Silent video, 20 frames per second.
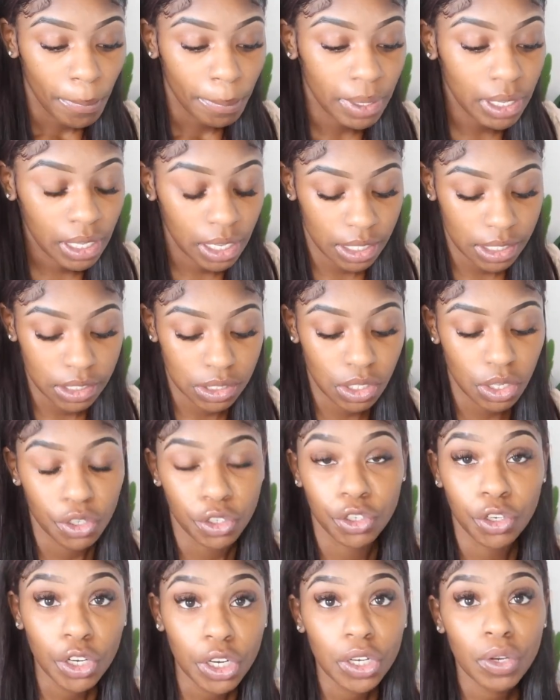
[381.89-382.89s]
because
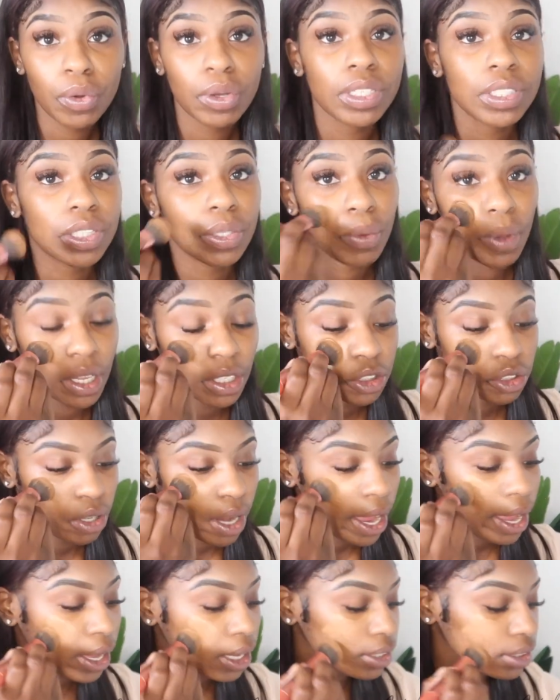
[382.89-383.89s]
you're going to
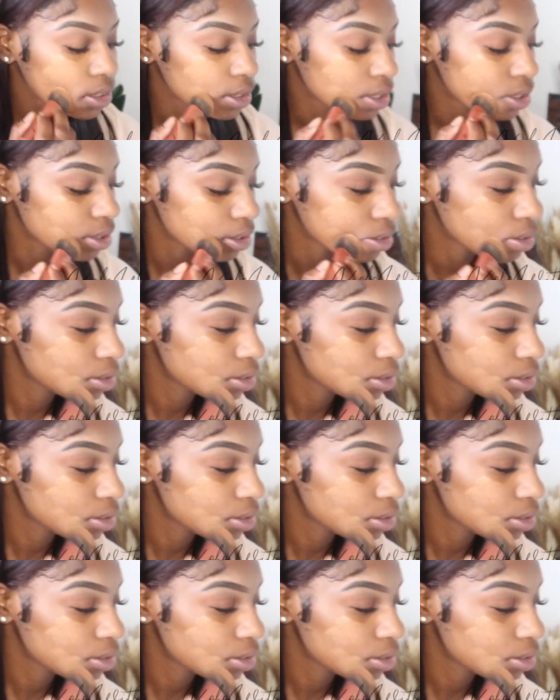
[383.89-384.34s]
attract